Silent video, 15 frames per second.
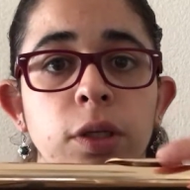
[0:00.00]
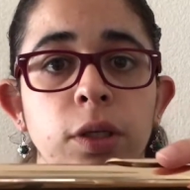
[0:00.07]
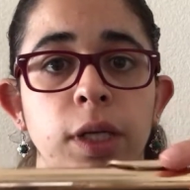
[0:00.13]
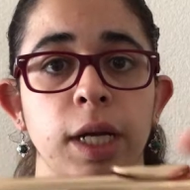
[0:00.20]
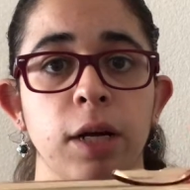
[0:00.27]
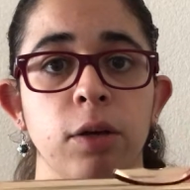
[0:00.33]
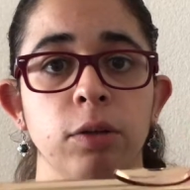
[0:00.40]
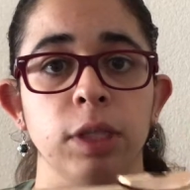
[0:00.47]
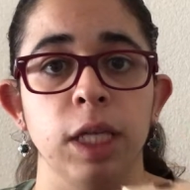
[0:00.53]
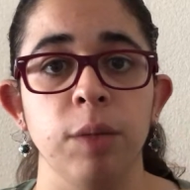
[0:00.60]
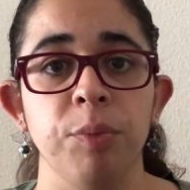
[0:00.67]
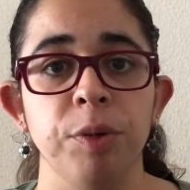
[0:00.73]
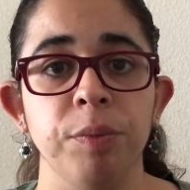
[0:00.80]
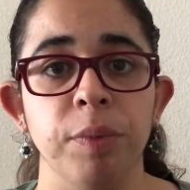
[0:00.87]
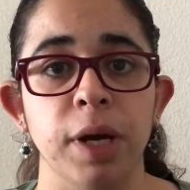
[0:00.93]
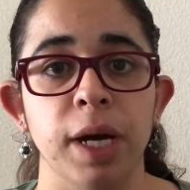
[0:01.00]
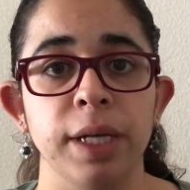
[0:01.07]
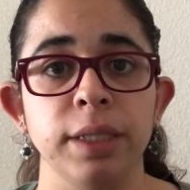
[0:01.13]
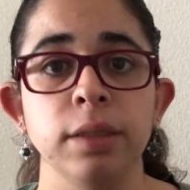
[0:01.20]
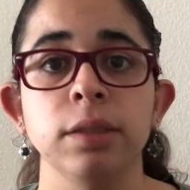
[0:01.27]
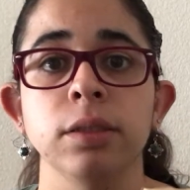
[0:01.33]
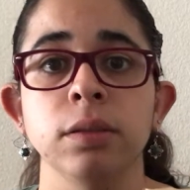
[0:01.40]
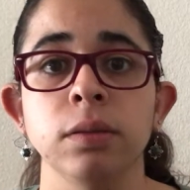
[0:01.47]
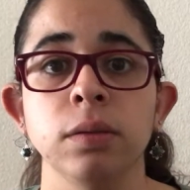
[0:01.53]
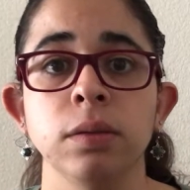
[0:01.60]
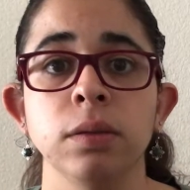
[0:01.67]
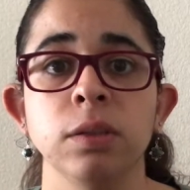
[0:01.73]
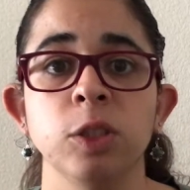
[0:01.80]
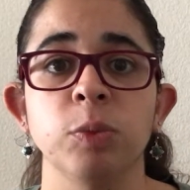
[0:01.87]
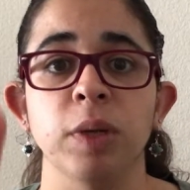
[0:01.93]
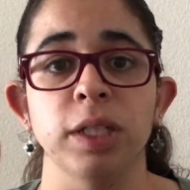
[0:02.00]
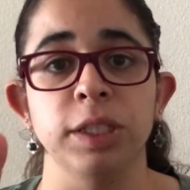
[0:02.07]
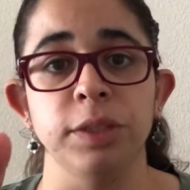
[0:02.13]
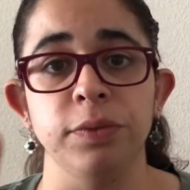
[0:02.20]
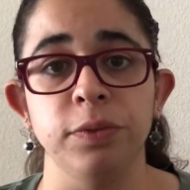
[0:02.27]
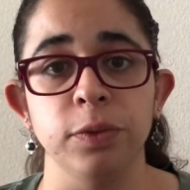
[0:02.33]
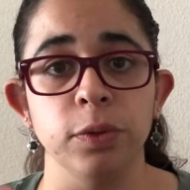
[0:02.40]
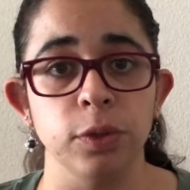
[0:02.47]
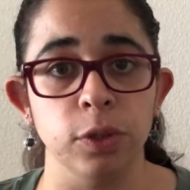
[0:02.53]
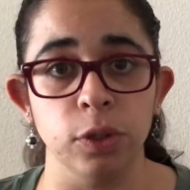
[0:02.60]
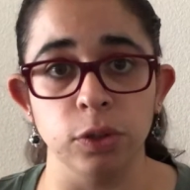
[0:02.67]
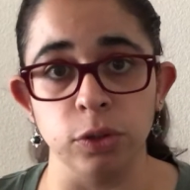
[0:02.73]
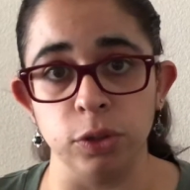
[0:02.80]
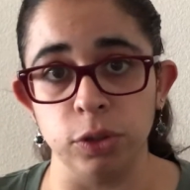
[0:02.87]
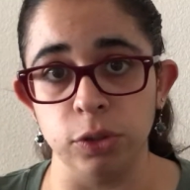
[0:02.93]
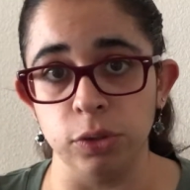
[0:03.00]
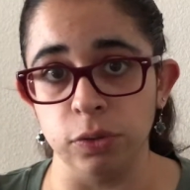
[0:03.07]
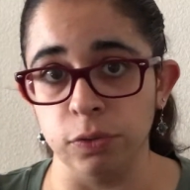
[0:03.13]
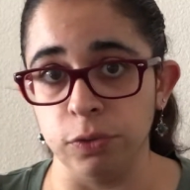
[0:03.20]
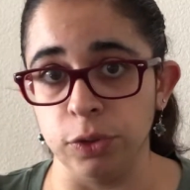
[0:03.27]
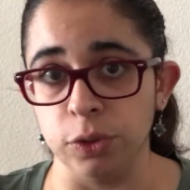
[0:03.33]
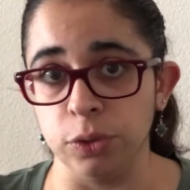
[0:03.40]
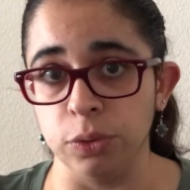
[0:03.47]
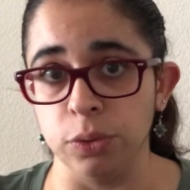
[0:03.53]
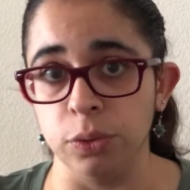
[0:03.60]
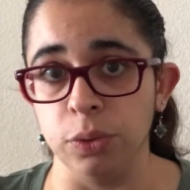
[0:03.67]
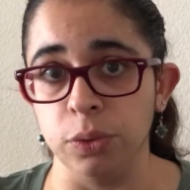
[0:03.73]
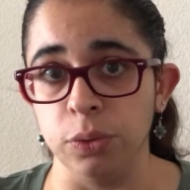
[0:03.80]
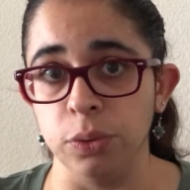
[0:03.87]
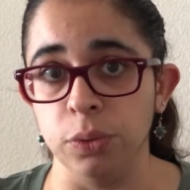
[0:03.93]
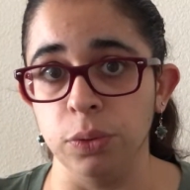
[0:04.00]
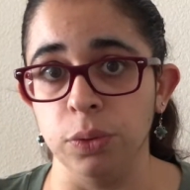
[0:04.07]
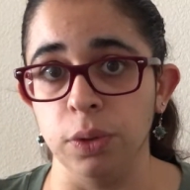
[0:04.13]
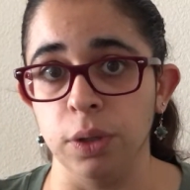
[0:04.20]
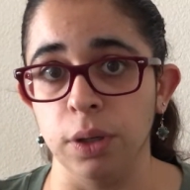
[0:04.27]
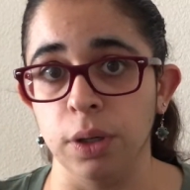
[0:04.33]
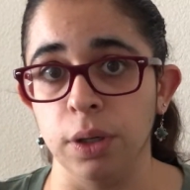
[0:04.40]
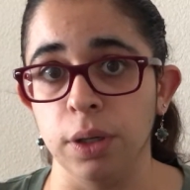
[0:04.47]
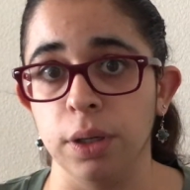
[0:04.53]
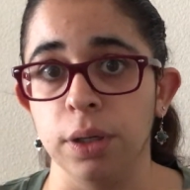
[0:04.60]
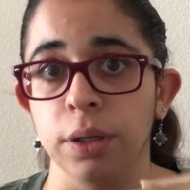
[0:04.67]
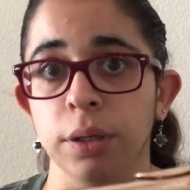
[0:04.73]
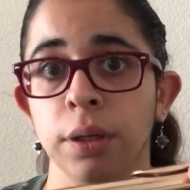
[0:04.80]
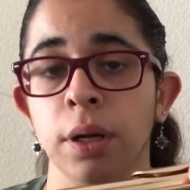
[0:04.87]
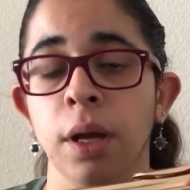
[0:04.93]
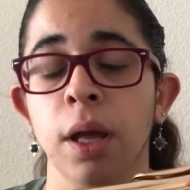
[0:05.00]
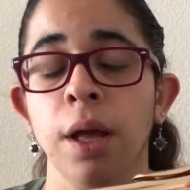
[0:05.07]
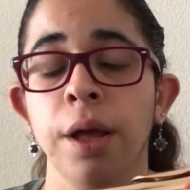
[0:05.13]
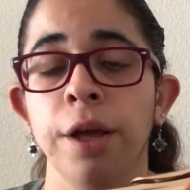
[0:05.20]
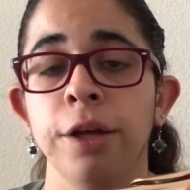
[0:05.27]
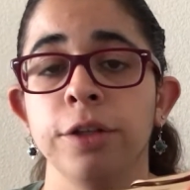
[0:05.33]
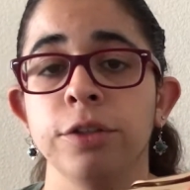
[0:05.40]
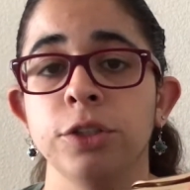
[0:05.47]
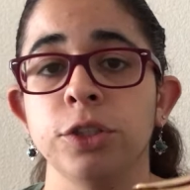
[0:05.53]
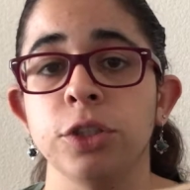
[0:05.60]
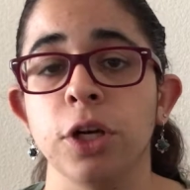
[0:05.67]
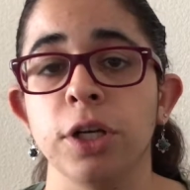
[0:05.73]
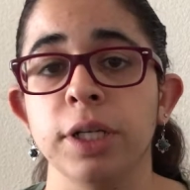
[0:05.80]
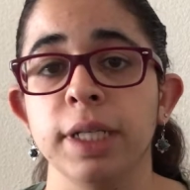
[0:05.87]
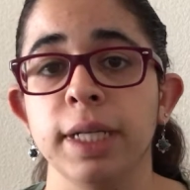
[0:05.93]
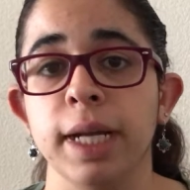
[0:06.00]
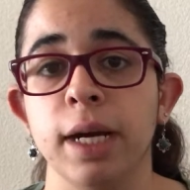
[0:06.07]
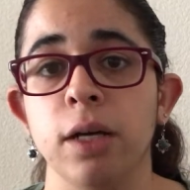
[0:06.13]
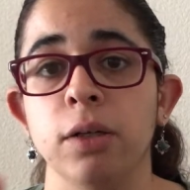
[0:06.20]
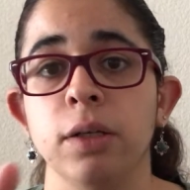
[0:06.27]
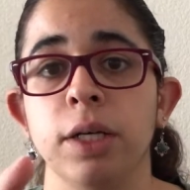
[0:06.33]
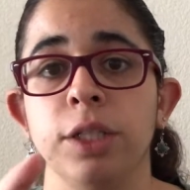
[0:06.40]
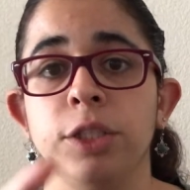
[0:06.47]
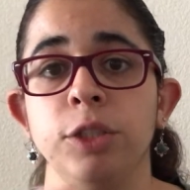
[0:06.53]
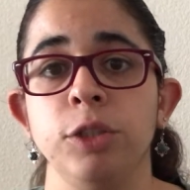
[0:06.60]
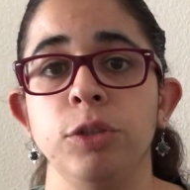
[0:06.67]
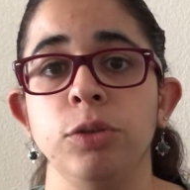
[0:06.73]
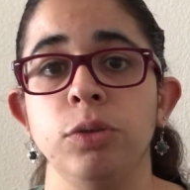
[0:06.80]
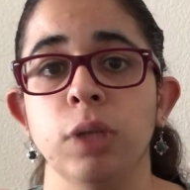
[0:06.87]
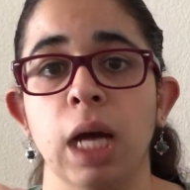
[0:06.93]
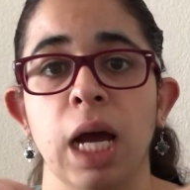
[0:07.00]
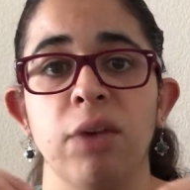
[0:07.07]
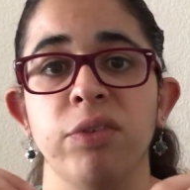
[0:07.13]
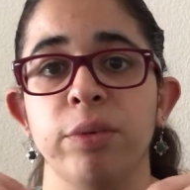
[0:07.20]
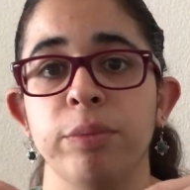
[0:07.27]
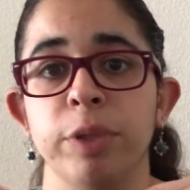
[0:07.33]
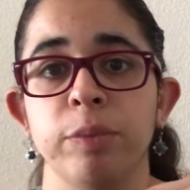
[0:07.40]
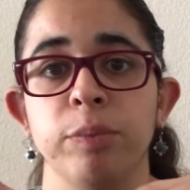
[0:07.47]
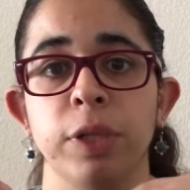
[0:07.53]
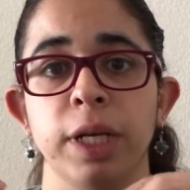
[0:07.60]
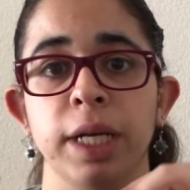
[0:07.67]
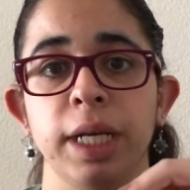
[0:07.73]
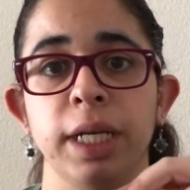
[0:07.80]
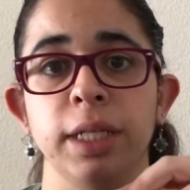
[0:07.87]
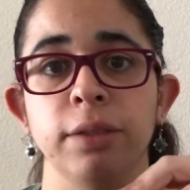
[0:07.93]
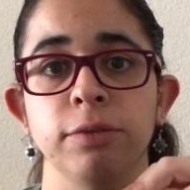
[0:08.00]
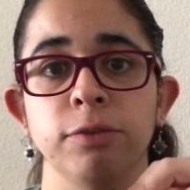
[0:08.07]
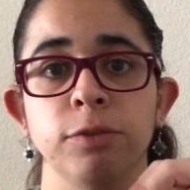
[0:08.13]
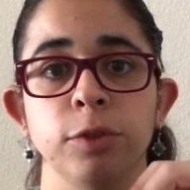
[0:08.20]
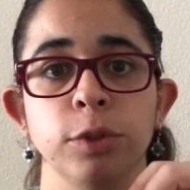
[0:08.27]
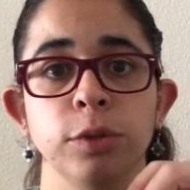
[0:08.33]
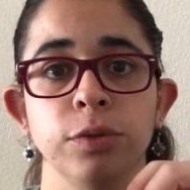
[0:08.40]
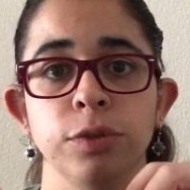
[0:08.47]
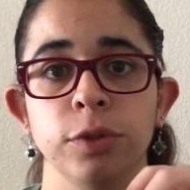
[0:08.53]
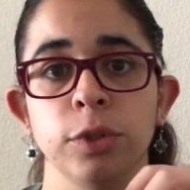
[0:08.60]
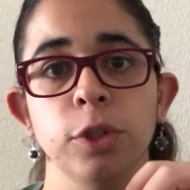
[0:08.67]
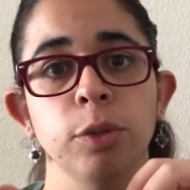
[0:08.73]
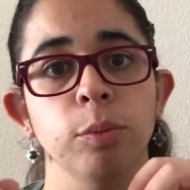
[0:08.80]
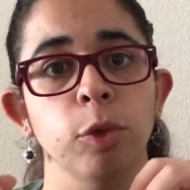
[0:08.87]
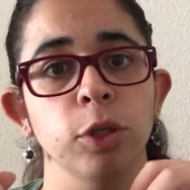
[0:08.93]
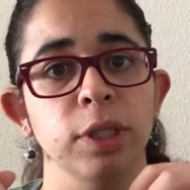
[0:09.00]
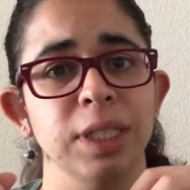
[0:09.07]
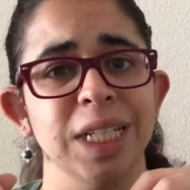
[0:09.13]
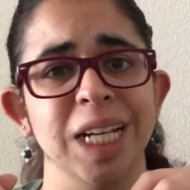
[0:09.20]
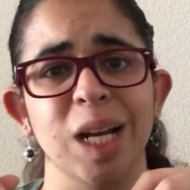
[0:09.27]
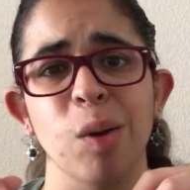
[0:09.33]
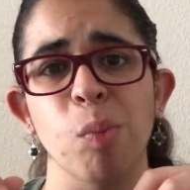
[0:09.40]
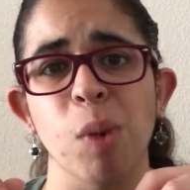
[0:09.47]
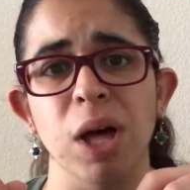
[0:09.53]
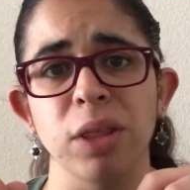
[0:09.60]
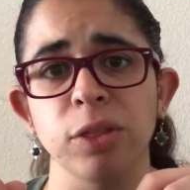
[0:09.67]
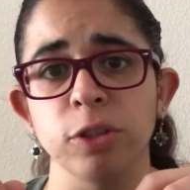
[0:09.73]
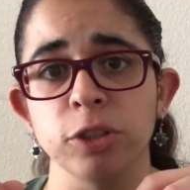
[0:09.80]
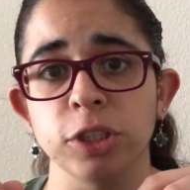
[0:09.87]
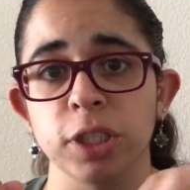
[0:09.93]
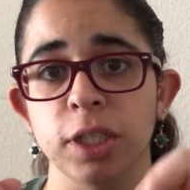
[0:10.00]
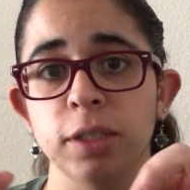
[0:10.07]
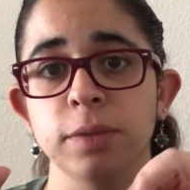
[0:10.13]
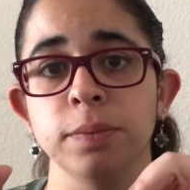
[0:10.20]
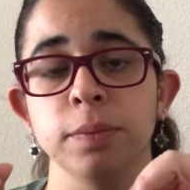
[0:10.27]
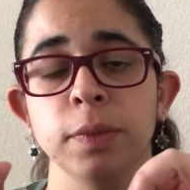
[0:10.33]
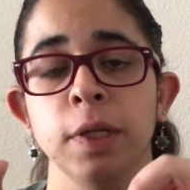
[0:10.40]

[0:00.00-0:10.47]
Now keep in mind, especially for those of you who are starting out and you haven't been playing flute for no more than like a month or so,